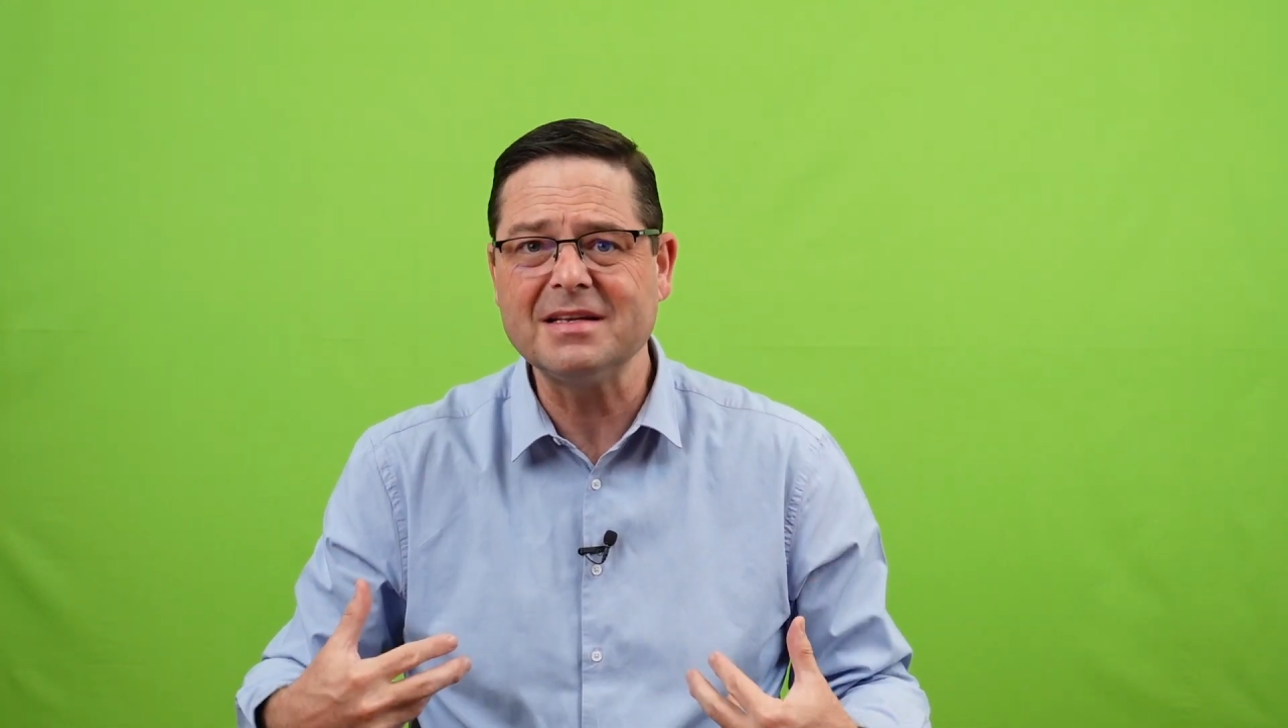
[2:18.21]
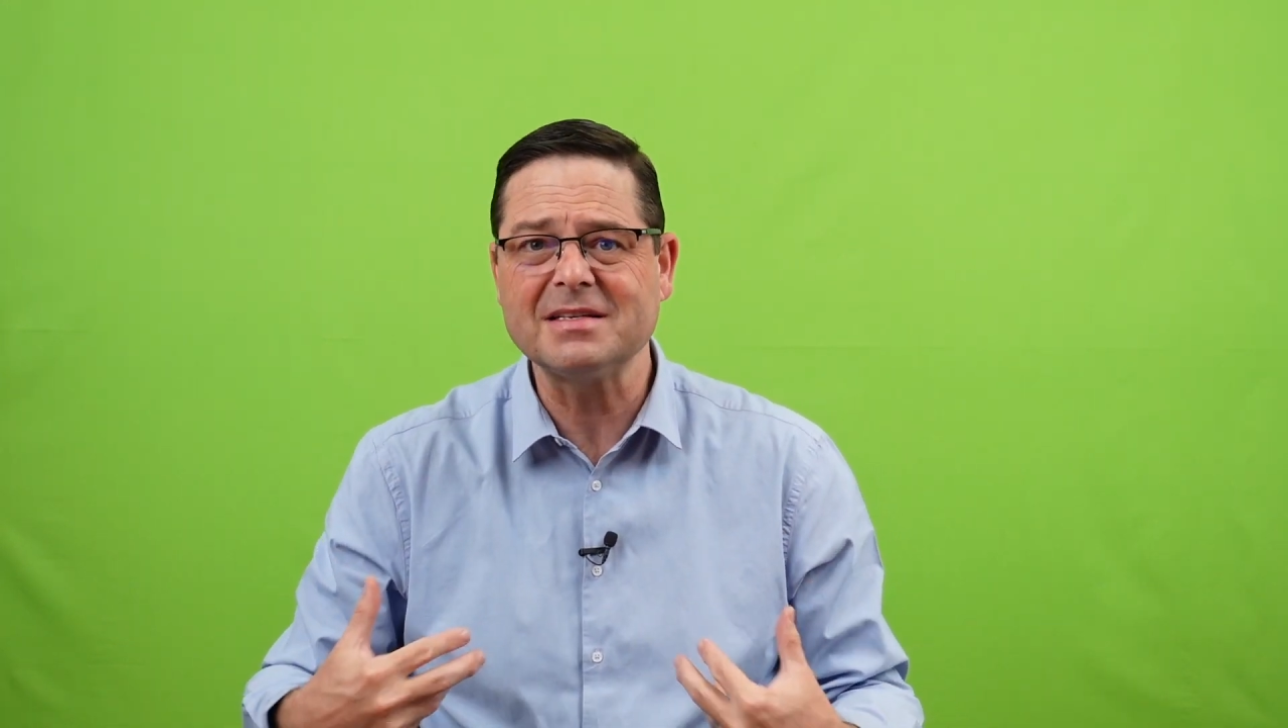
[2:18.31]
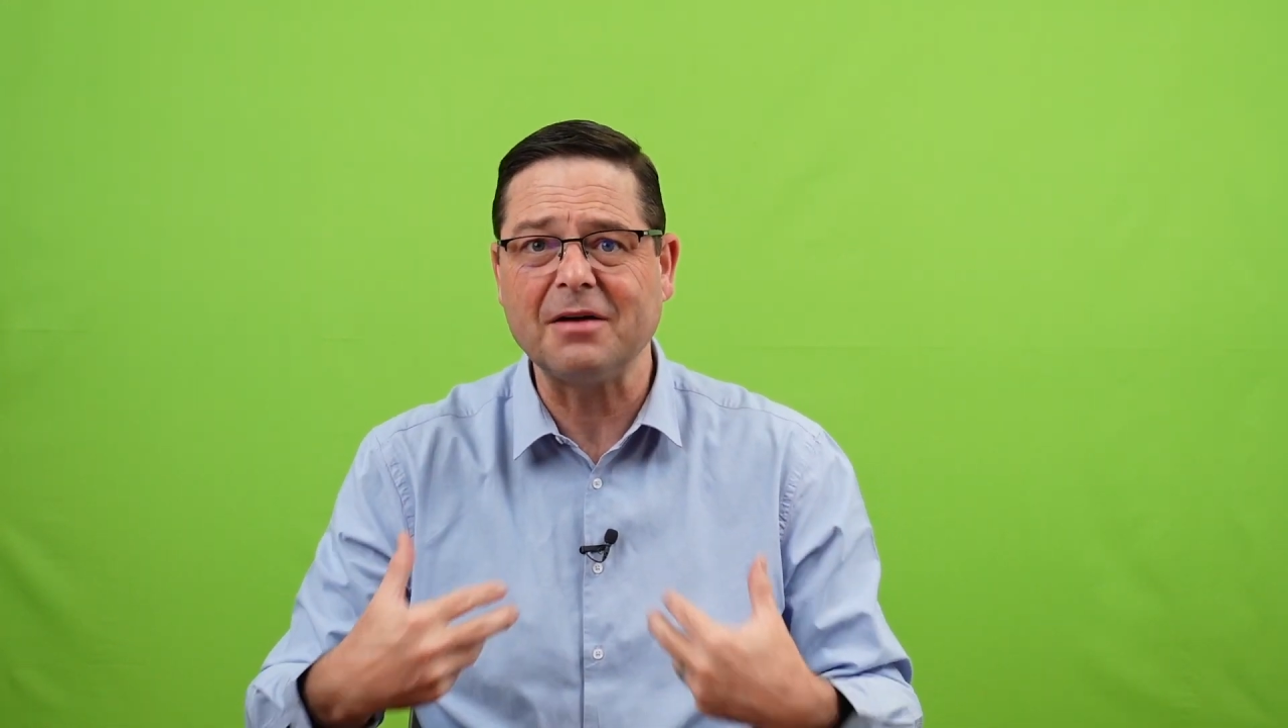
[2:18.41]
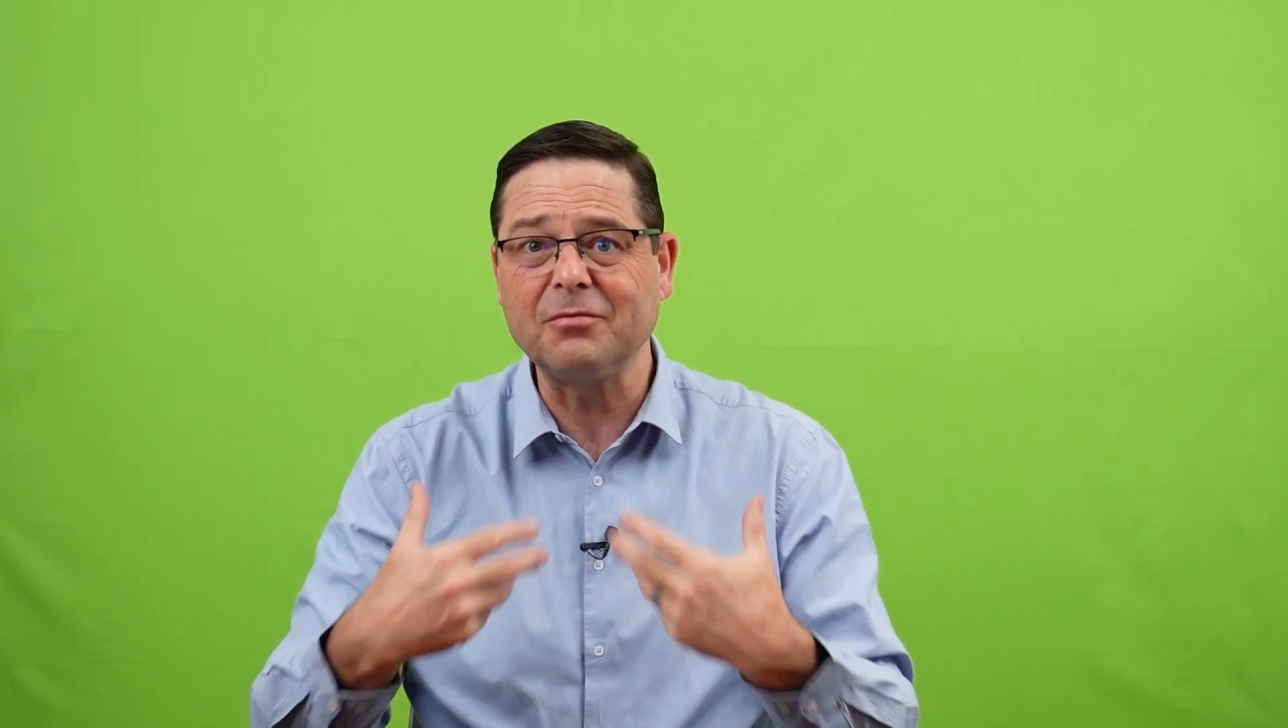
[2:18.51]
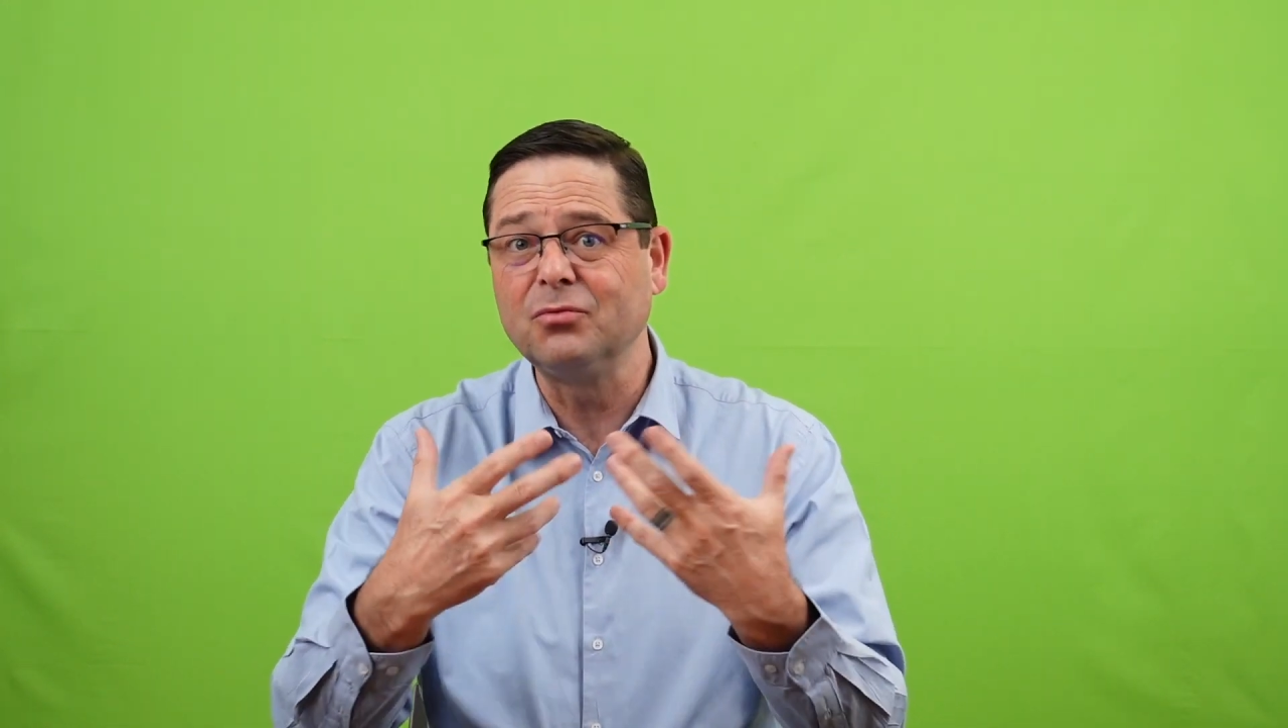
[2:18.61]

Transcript: is I've